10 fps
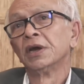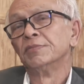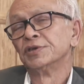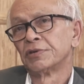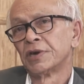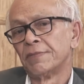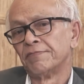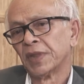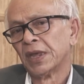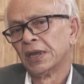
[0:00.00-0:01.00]
Mizoram.
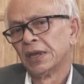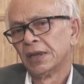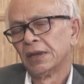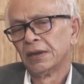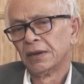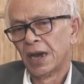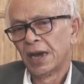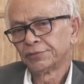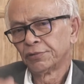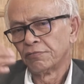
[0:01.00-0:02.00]

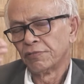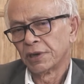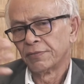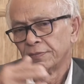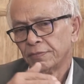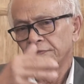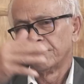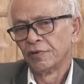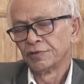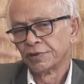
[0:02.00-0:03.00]
And talk what
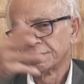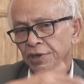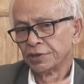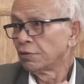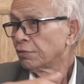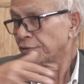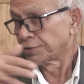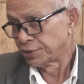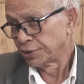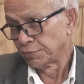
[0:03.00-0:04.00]
falls under your
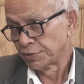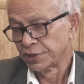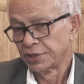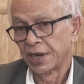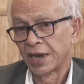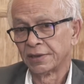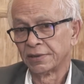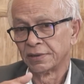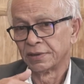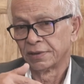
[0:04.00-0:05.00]
constituency
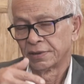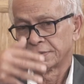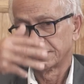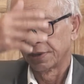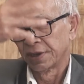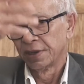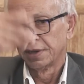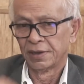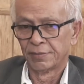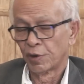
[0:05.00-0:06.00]
and
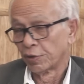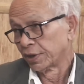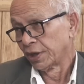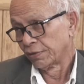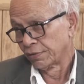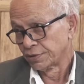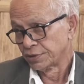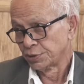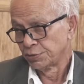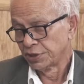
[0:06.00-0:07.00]
Malngiang
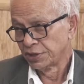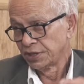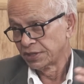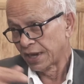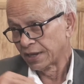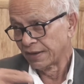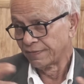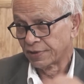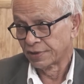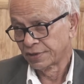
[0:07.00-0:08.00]
constituency. These are
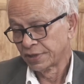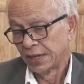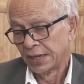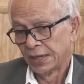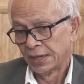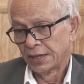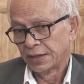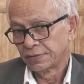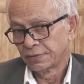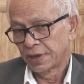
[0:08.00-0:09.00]
neighbors.
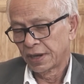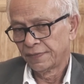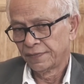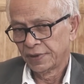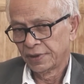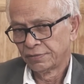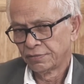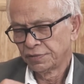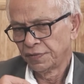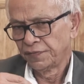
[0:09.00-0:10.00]
So I feel,
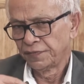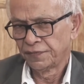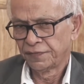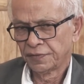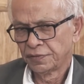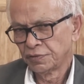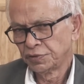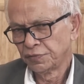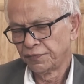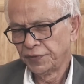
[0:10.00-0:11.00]
don't
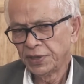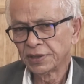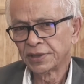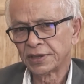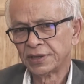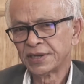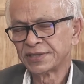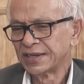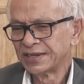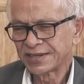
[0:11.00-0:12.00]
you feel that
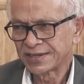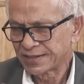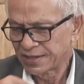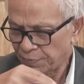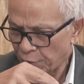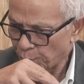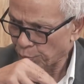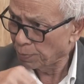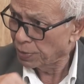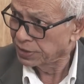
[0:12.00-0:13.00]
there's a necessity for
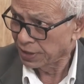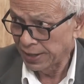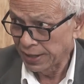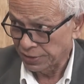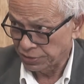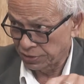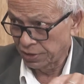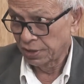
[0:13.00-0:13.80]
proper drainage,